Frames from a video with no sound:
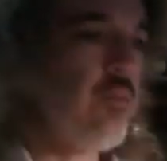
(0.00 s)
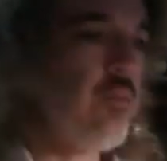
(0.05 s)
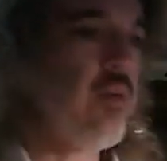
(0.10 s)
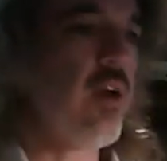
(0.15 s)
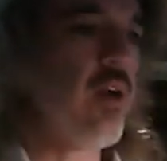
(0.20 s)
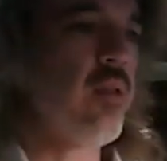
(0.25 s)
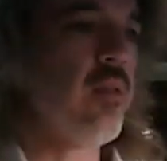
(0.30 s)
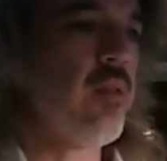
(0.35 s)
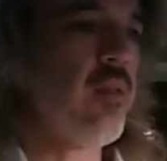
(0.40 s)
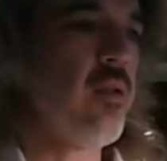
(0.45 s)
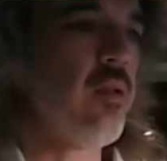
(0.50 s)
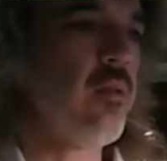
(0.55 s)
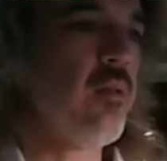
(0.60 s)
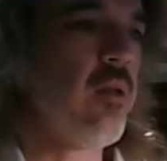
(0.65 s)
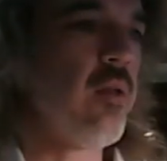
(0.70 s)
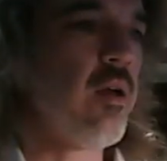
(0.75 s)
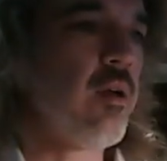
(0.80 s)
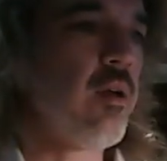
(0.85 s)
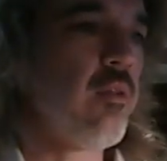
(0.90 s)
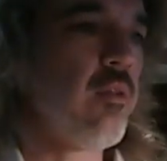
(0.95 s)
got a little
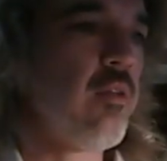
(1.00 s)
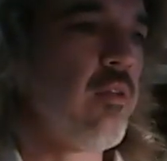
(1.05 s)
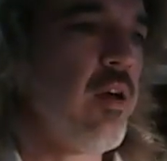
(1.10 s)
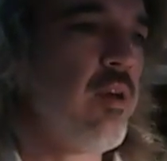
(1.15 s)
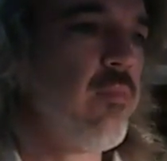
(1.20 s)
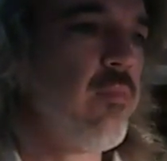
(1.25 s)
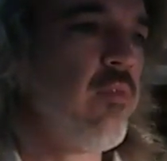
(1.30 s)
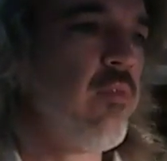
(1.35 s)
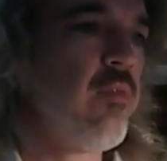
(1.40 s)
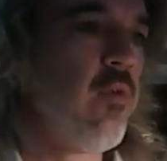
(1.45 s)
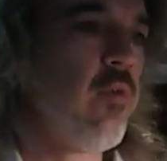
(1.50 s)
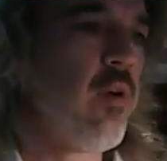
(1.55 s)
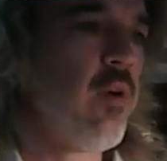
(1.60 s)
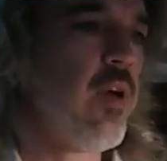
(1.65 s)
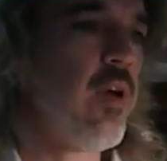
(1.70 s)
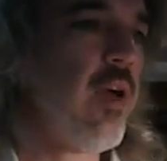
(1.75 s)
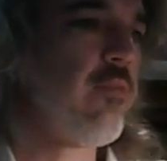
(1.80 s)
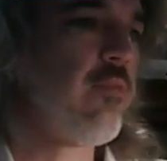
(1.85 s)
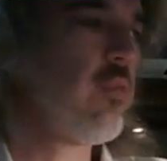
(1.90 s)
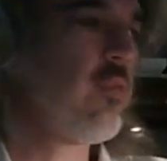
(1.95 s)
time before I
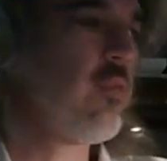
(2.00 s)
have to